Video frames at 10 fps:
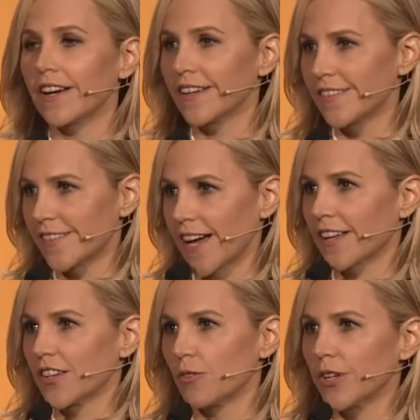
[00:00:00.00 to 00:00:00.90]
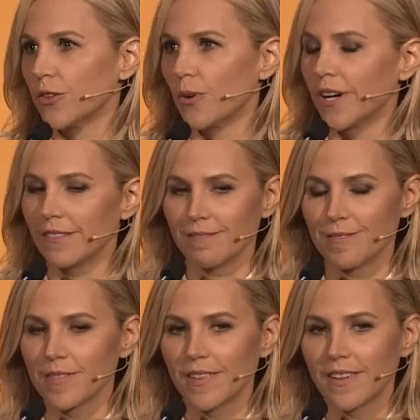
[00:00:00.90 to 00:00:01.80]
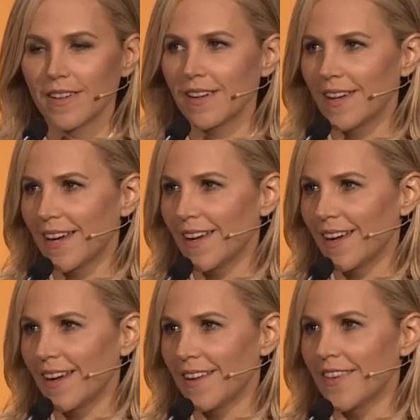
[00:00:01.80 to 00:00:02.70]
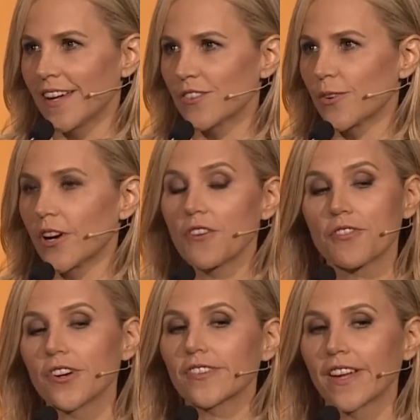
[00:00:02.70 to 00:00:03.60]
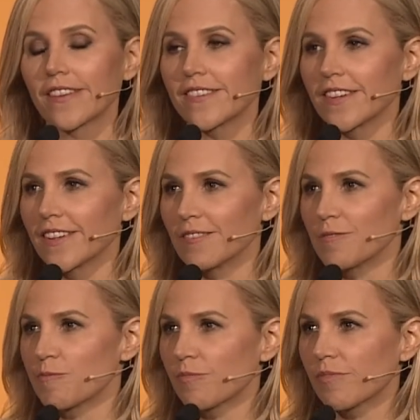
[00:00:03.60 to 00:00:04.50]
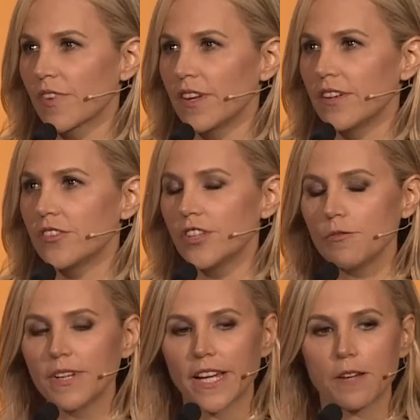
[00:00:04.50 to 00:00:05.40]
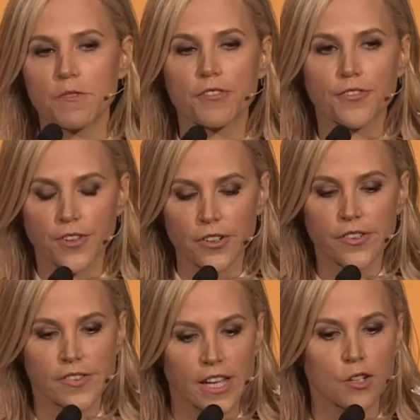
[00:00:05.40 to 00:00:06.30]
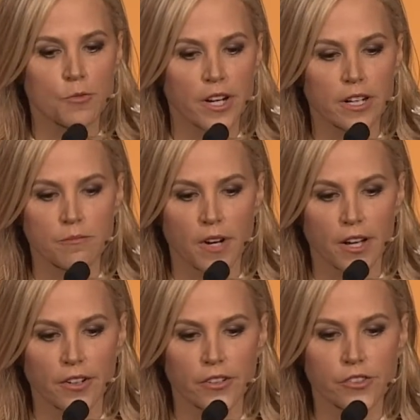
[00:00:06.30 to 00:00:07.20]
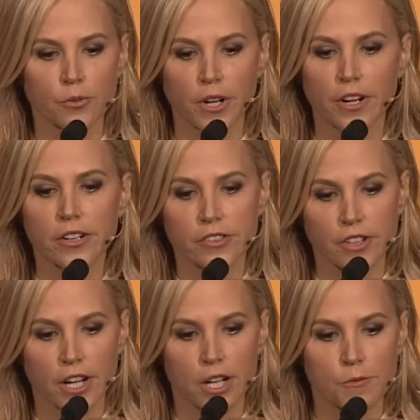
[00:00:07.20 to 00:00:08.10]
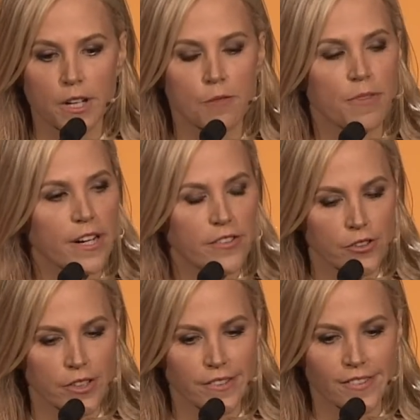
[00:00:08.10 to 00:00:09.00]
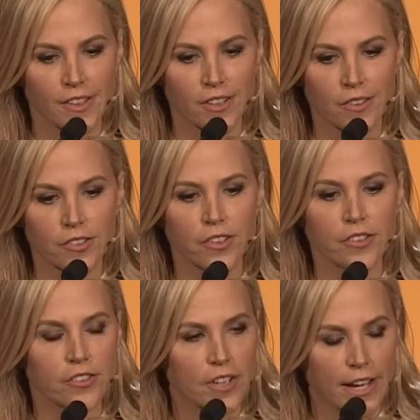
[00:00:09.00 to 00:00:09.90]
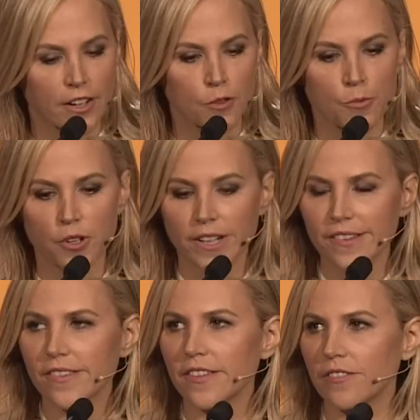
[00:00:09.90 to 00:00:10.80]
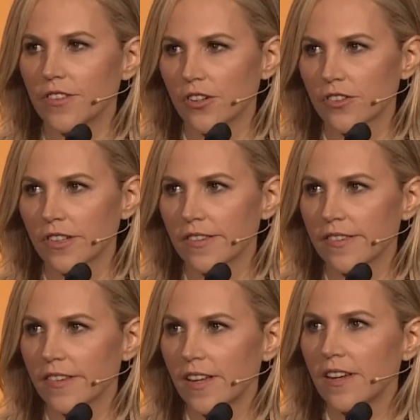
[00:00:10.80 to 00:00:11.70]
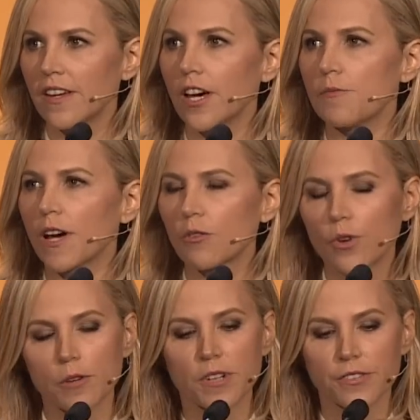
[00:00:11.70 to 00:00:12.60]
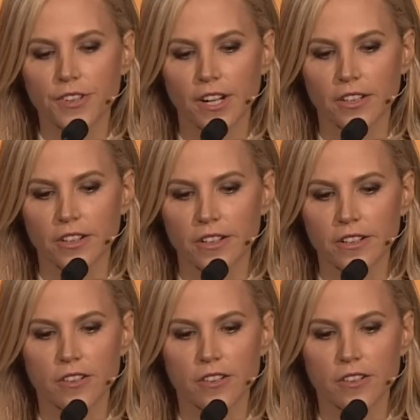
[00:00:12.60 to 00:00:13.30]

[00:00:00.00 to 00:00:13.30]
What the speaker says: exactly what you want. And that's what our first guest did. She became the first celebrated model to wear hijab, and by doing so, she shattered preconceived notions about women of color,